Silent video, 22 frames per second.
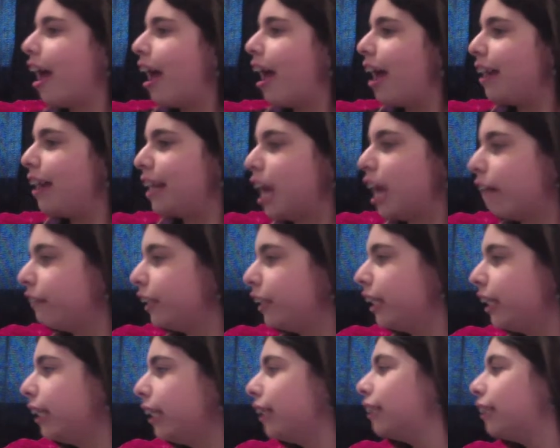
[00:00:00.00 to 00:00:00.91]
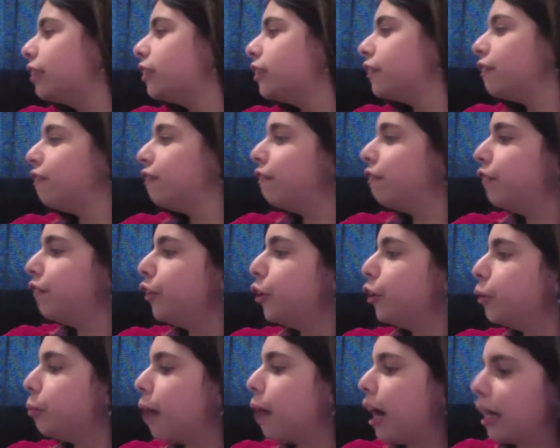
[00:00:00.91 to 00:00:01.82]
And now I'm going to get into
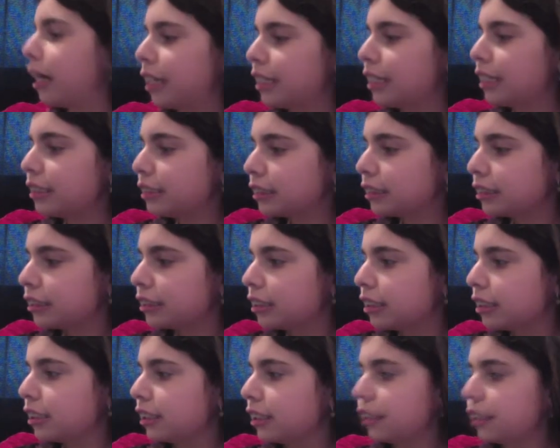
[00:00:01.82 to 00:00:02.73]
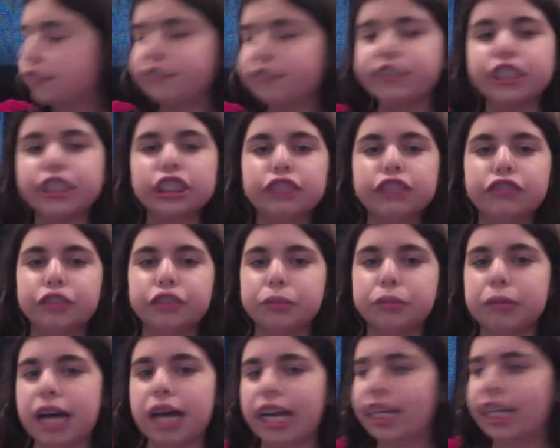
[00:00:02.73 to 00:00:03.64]
food products. The first food
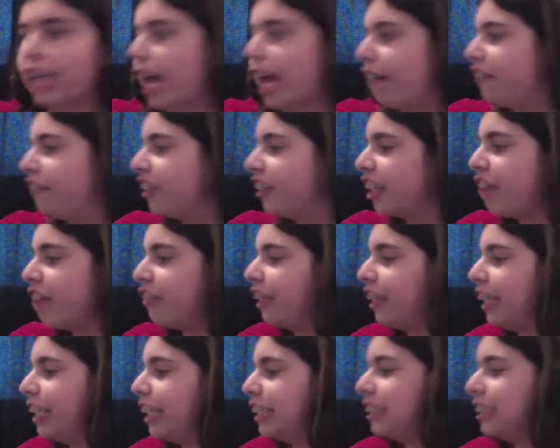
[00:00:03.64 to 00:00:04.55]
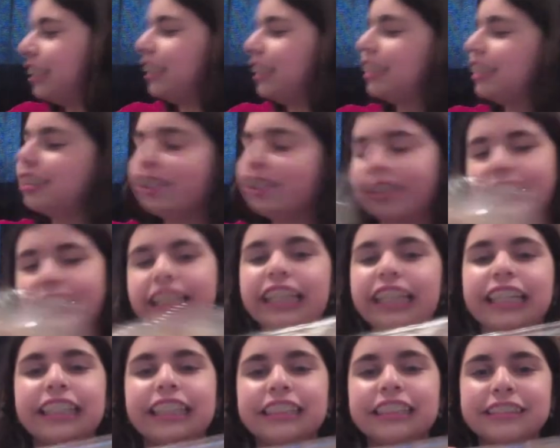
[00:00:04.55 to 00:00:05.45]
product I've been loving is these
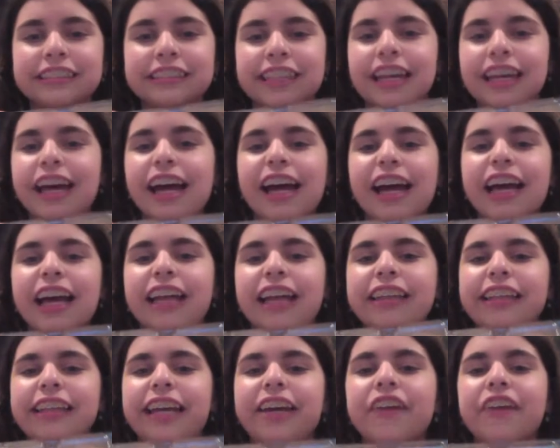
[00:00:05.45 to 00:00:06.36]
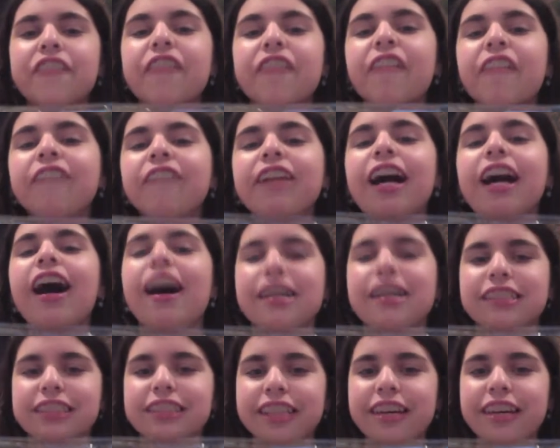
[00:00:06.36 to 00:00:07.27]
cookies. And they are from
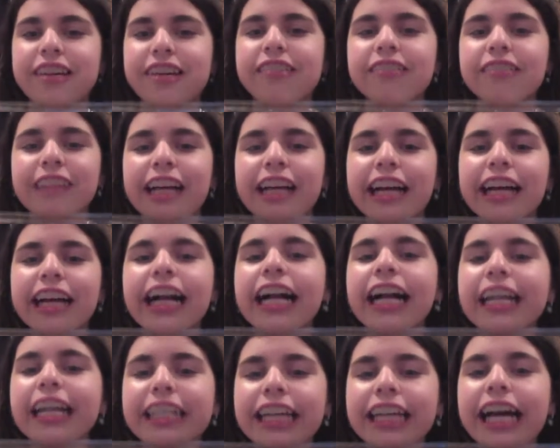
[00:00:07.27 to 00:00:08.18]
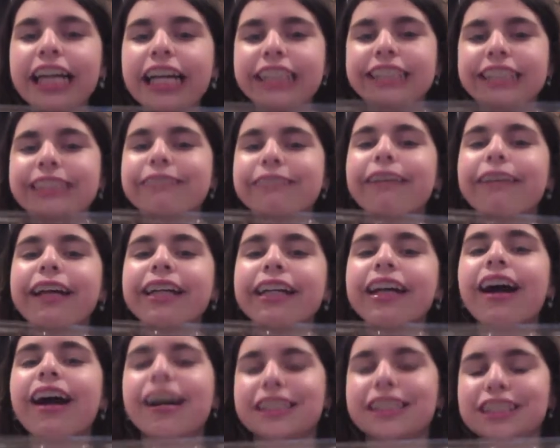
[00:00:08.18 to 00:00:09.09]
Costco. And I swear
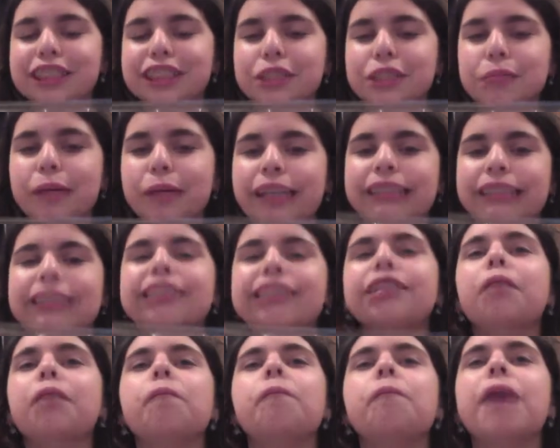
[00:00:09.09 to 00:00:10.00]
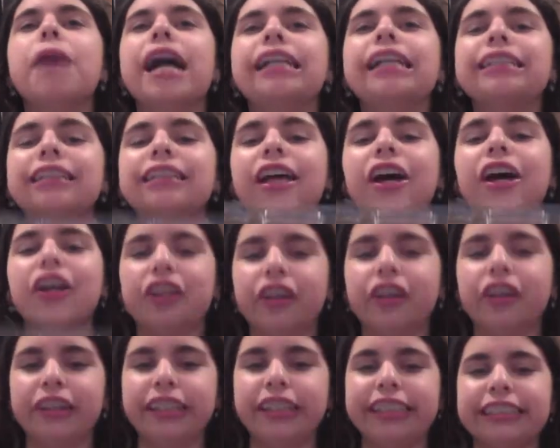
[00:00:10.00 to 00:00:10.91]
Costco makes the best
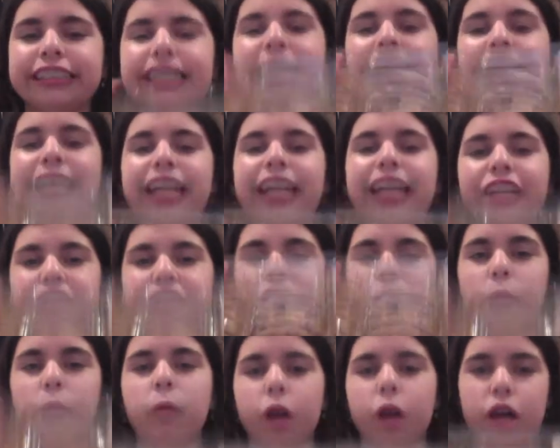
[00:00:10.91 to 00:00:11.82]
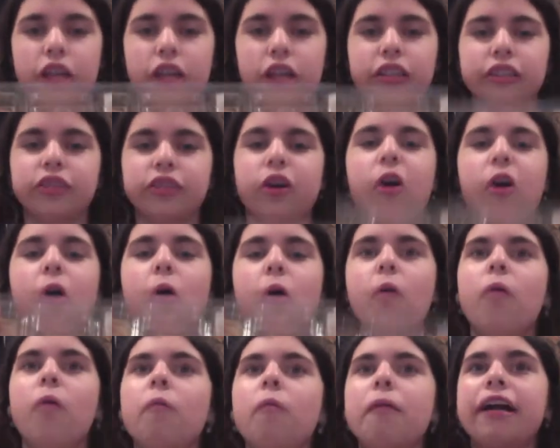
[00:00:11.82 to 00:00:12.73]
cookies in the world.
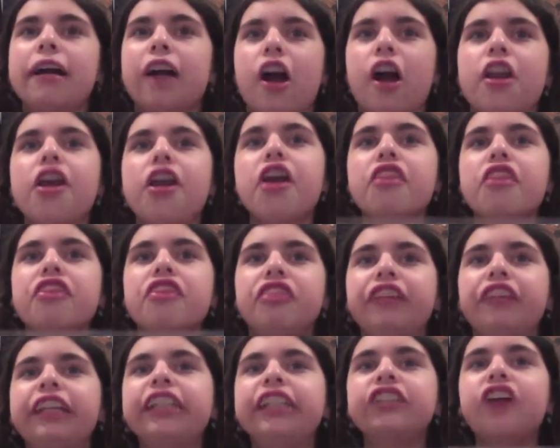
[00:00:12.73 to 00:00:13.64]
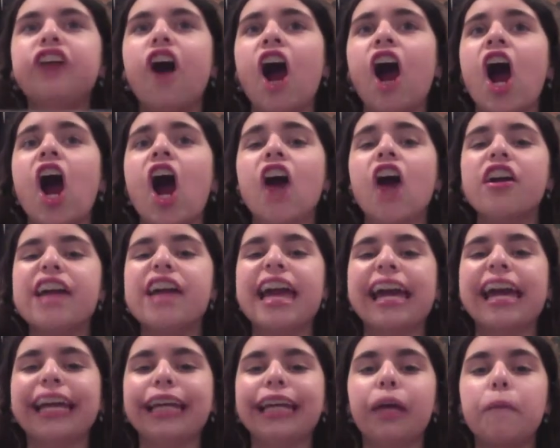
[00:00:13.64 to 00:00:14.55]
Oh my God. These are
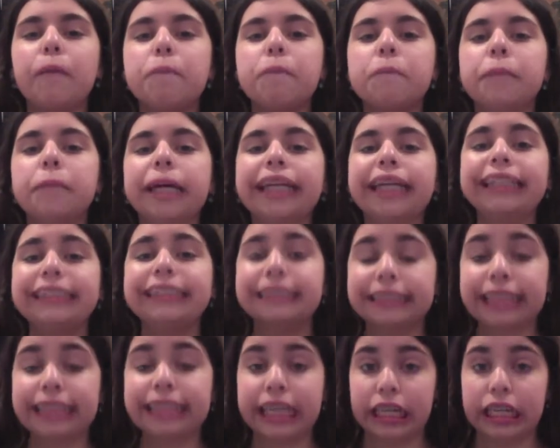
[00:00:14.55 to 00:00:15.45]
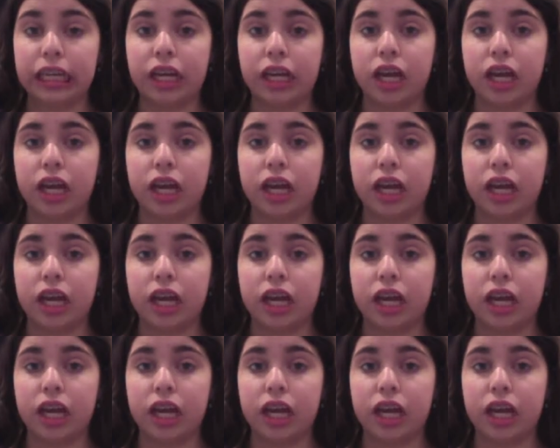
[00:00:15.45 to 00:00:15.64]
amazing.